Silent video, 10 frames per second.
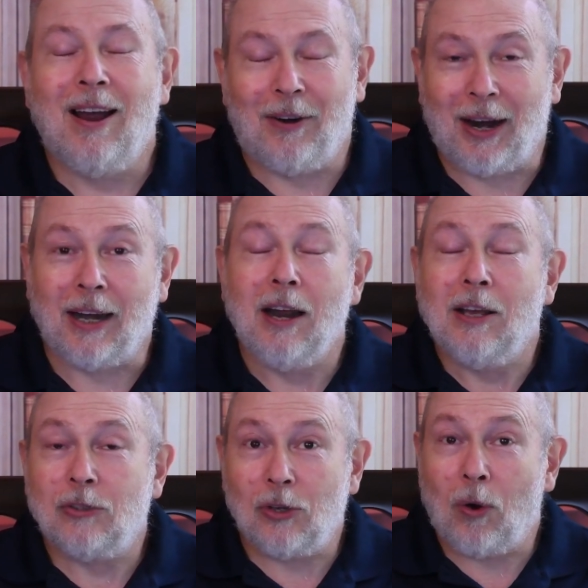right?
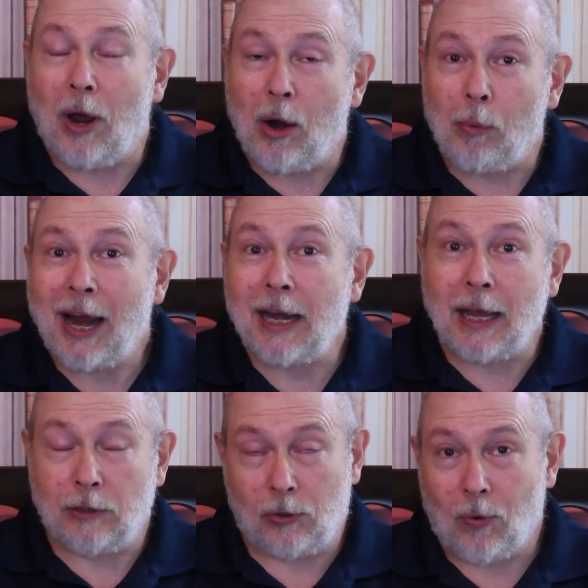So
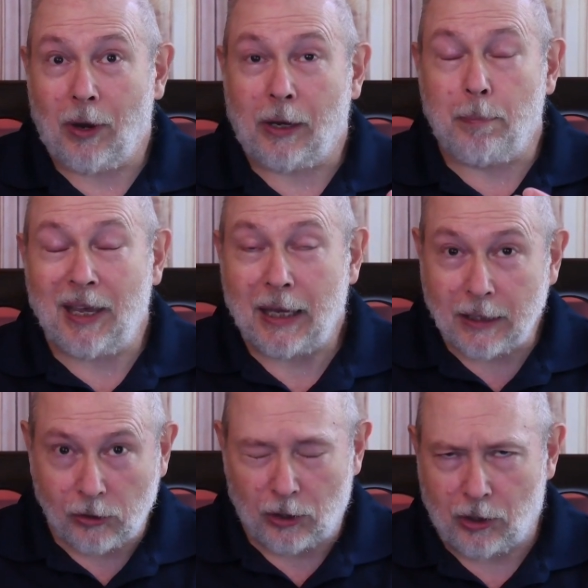eirene soid,
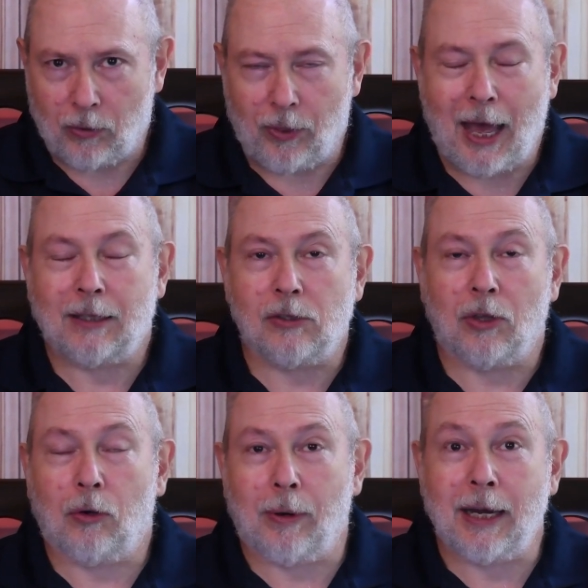peace to you, that's
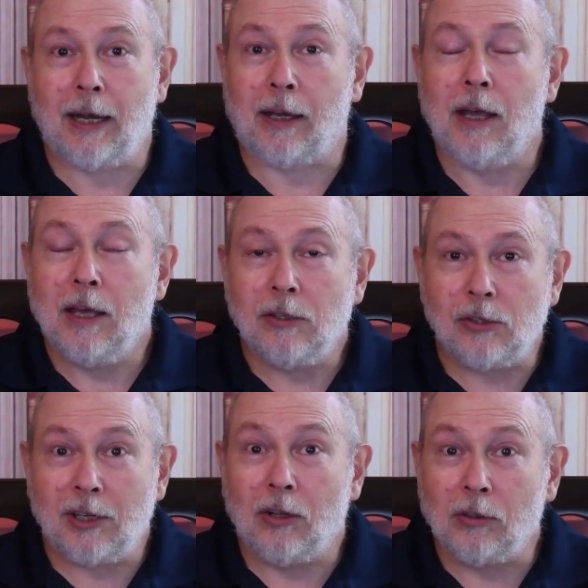the greeting.
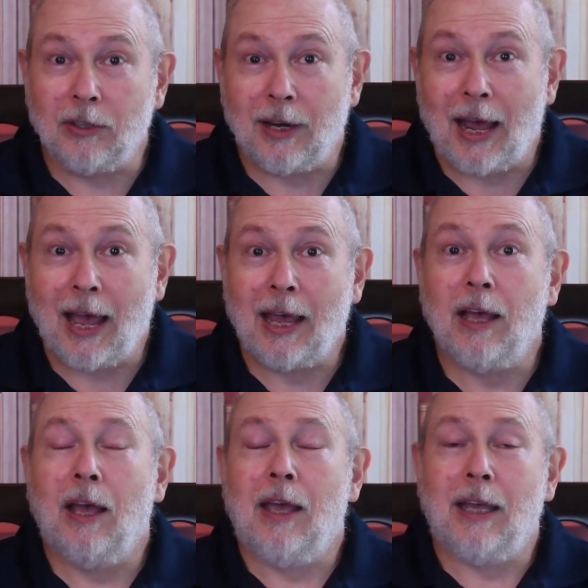Still today
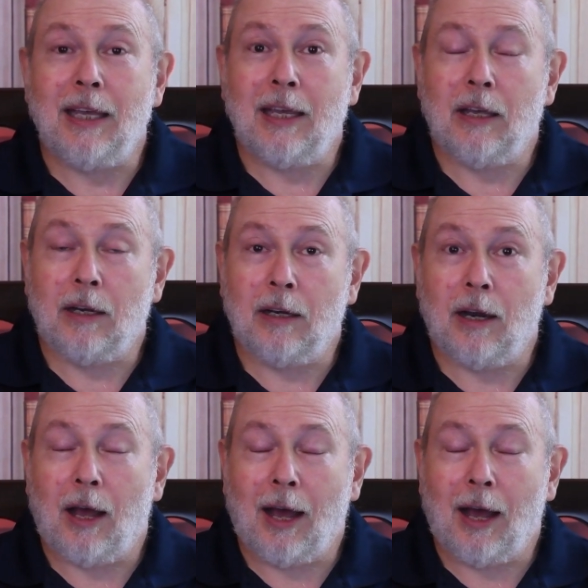in